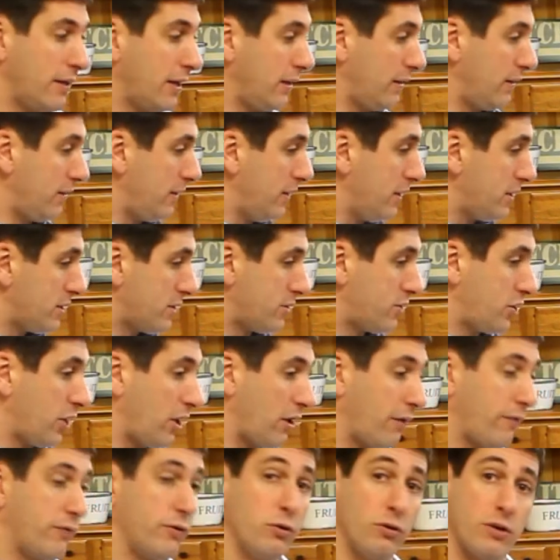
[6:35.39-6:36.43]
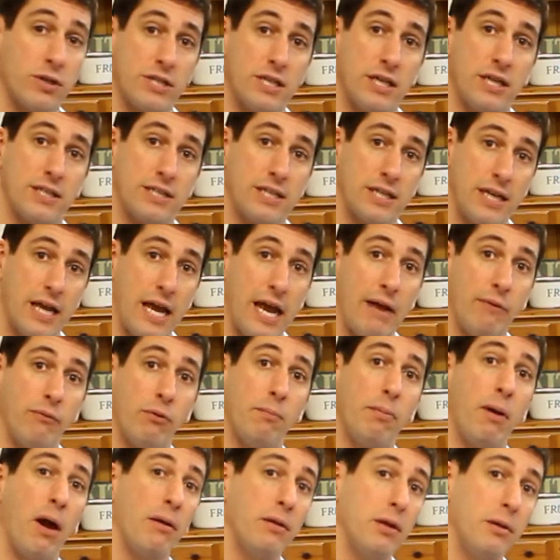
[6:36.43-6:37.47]
that this chair, if you were to see it today,
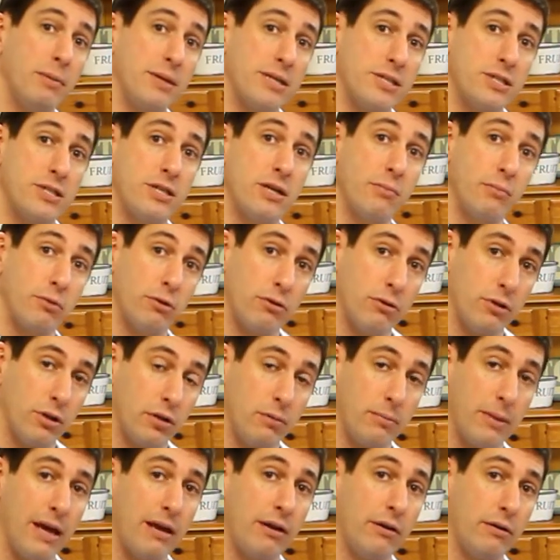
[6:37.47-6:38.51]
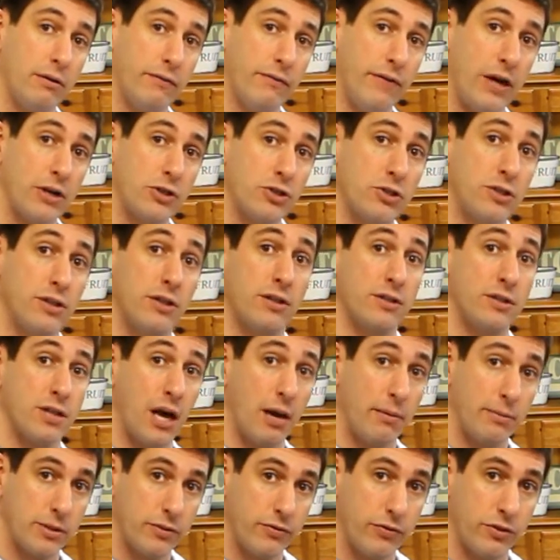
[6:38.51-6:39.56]
would probably be similarly manufactured to the
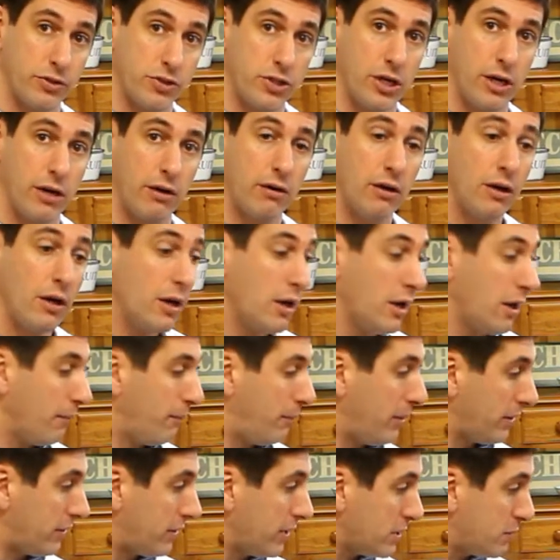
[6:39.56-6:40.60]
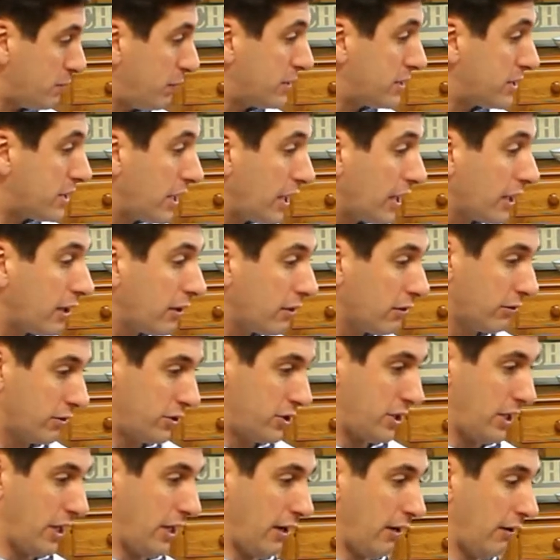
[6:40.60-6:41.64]
Thomasville chair. But this
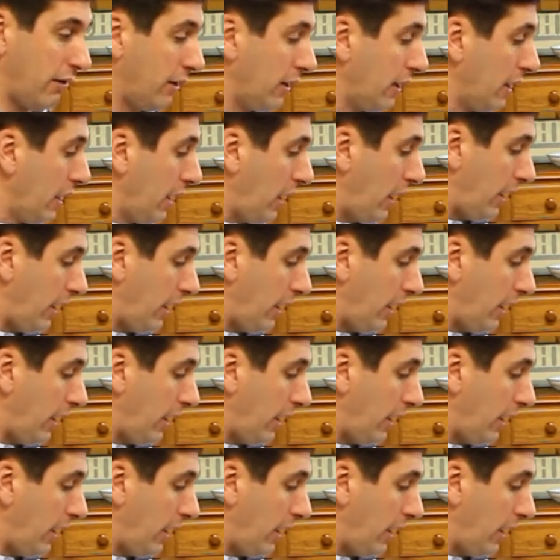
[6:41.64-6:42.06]
particular chair,